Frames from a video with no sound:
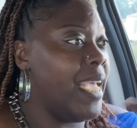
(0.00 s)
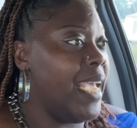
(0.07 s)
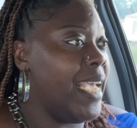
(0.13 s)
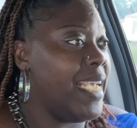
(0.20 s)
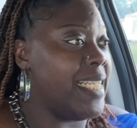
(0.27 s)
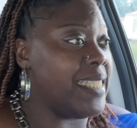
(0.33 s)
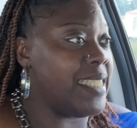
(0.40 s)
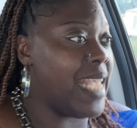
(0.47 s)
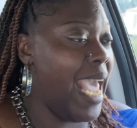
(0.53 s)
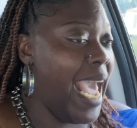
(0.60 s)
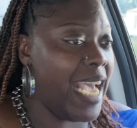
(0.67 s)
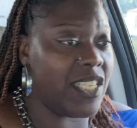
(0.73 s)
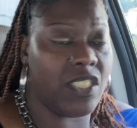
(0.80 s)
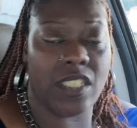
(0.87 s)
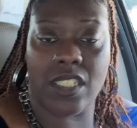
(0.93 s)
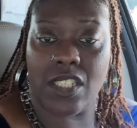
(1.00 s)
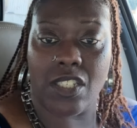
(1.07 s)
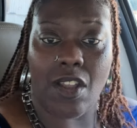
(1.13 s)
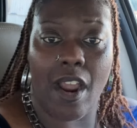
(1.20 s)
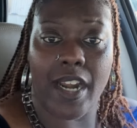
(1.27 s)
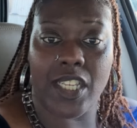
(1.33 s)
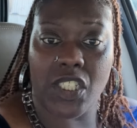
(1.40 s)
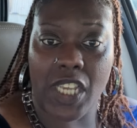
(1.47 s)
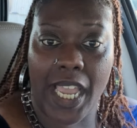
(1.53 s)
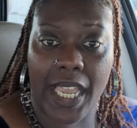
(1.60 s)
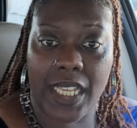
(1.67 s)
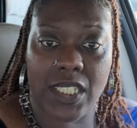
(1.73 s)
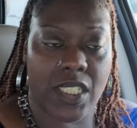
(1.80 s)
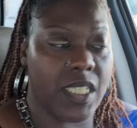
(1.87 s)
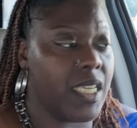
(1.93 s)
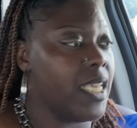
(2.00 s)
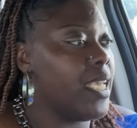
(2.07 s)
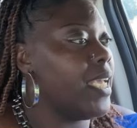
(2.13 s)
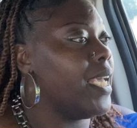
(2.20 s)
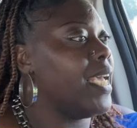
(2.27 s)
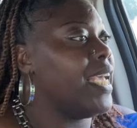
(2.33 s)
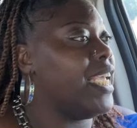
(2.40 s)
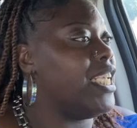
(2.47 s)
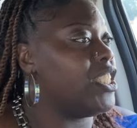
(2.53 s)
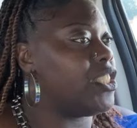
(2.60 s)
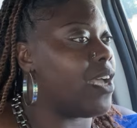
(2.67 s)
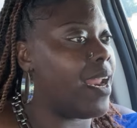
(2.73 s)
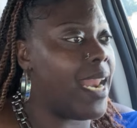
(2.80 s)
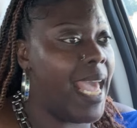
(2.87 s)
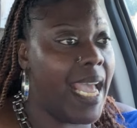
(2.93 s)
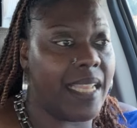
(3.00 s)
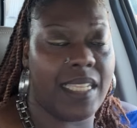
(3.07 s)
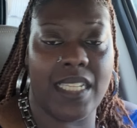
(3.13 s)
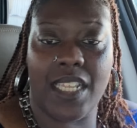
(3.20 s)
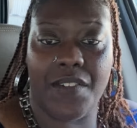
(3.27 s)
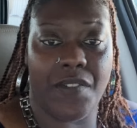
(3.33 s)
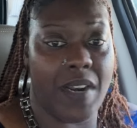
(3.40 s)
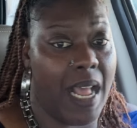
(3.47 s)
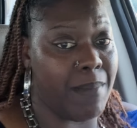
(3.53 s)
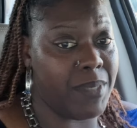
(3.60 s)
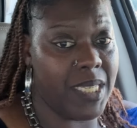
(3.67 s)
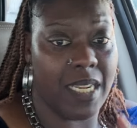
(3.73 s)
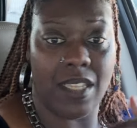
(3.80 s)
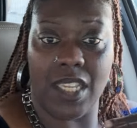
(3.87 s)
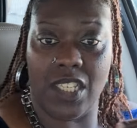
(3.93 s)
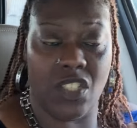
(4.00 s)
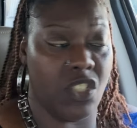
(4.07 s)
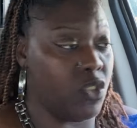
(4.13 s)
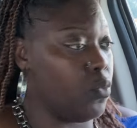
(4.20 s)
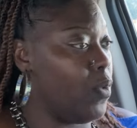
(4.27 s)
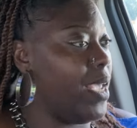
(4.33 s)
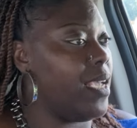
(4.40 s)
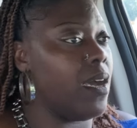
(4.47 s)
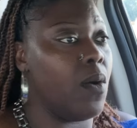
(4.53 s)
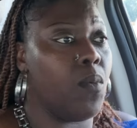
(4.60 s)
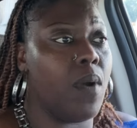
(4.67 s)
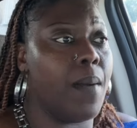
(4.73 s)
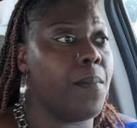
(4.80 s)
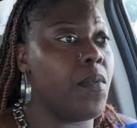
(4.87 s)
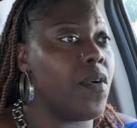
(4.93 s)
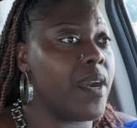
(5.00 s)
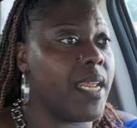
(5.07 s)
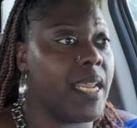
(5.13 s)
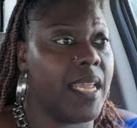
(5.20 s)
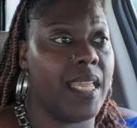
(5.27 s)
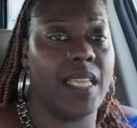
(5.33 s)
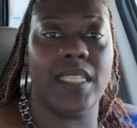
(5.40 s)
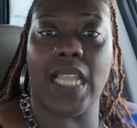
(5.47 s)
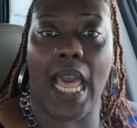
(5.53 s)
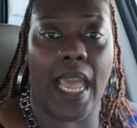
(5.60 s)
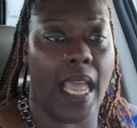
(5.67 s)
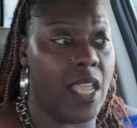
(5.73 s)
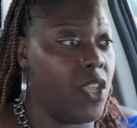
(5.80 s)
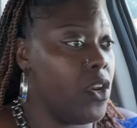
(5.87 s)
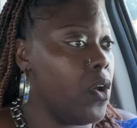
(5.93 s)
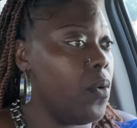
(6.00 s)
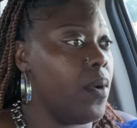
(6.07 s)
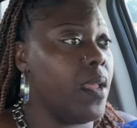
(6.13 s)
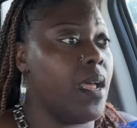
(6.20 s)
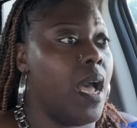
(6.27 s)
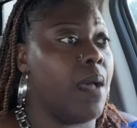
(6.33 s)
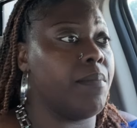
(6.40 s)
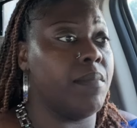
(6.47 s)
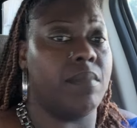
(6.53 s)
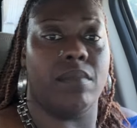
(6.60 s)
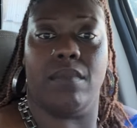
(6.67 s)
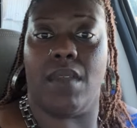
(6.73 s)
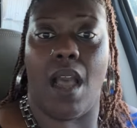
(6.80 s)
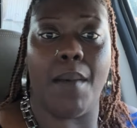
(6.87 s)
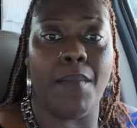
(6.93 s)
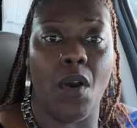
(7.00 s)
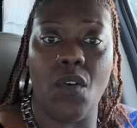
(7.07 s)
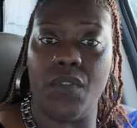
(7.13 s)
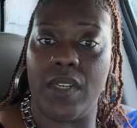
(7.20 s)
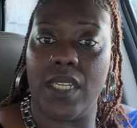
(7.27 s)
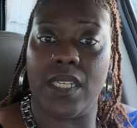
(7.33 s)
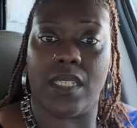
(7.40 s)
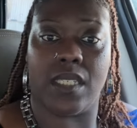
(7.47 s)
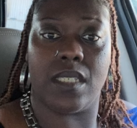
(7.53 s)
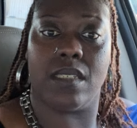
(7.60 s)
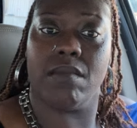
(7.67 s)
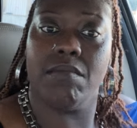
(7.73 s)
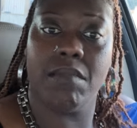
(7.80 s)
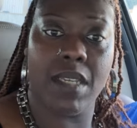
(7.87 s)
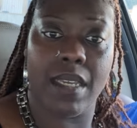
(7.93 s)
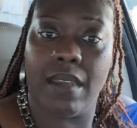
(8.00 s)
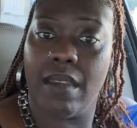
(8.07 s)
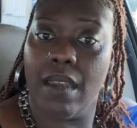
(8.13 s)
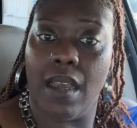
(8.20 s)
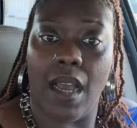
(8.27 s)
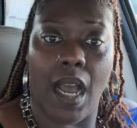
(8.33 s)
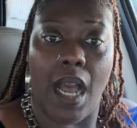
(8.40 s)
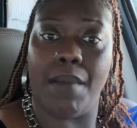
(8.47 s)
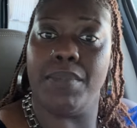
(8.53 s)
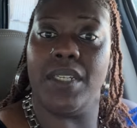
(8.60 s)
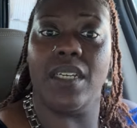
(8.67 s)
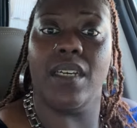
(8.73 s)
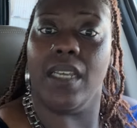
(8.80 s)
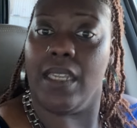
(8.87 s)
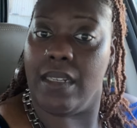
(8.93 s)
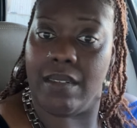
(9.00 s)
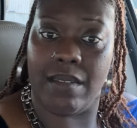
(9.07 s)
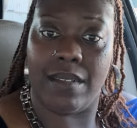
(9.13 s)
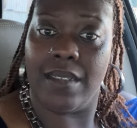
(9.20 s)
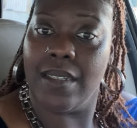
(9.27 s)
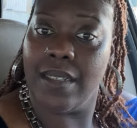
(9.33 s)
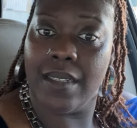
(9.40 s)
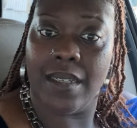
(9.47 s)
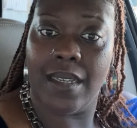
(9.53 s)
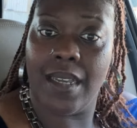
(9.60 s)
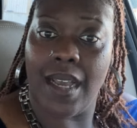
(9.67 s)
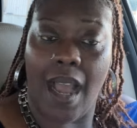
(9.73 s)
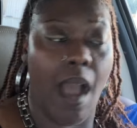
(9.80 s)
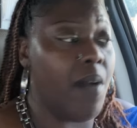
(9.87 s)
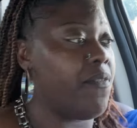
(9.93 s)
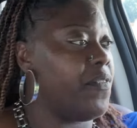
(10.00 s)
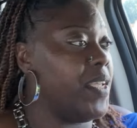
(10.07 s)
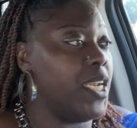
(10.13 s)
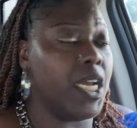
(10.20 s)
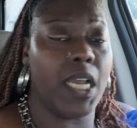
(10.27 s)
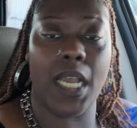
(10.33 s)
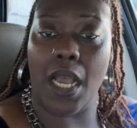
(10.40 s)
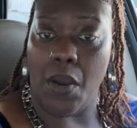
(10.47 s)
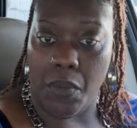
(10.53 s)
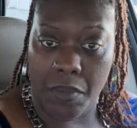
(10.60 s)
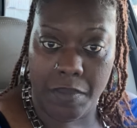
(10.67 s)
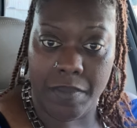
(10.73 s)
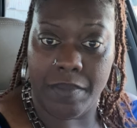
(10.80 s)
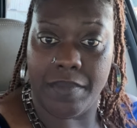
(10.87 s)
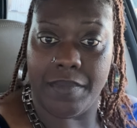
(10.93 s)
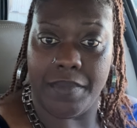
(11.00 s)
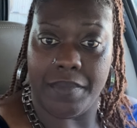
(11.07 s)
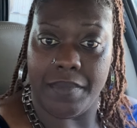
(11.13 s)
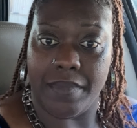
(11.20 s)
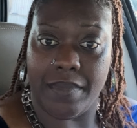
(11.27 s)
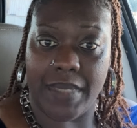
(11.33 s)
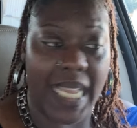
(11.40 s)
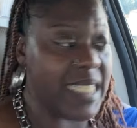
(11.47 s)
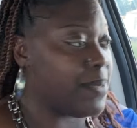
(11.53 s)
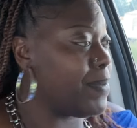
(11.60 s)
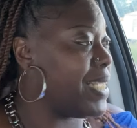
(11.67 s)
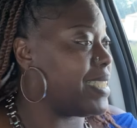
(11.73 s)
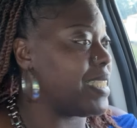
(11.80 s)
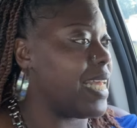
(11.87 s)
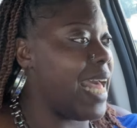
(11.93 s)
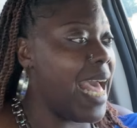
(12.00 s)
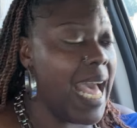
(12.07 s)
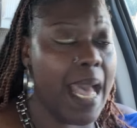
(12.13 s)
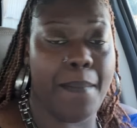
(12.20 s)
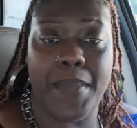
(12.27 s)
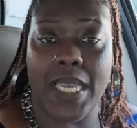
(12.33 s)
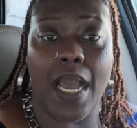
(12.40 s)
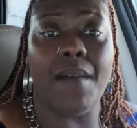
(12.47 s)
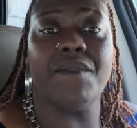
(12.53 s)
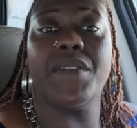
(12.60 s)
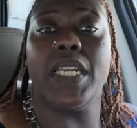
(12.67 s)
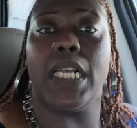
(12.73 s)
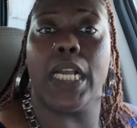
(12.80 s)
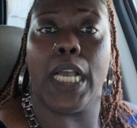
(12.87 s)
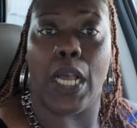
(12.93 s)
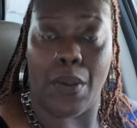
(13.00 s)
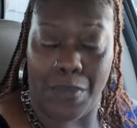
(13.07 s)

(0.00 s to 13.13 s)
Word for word: His actions started changing. He started acting different. I'm telling you, just wake up one morning and he's like, you know what? I'm I'm over this. I'm done. I'm finna go. That's basically how I be. I'm finna go.